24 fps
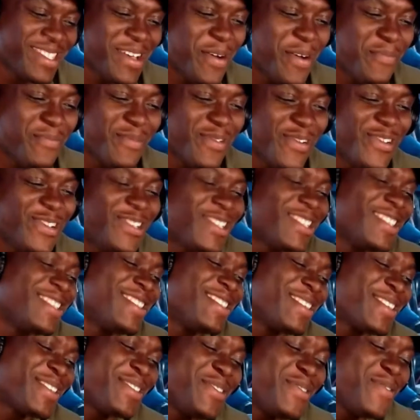emotions are
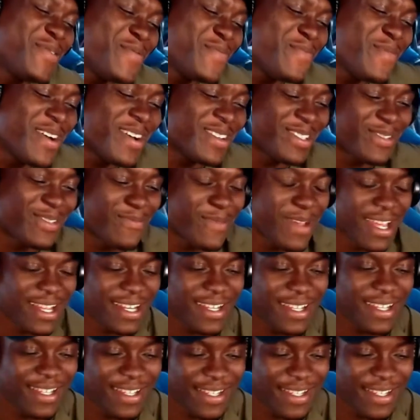too much, man.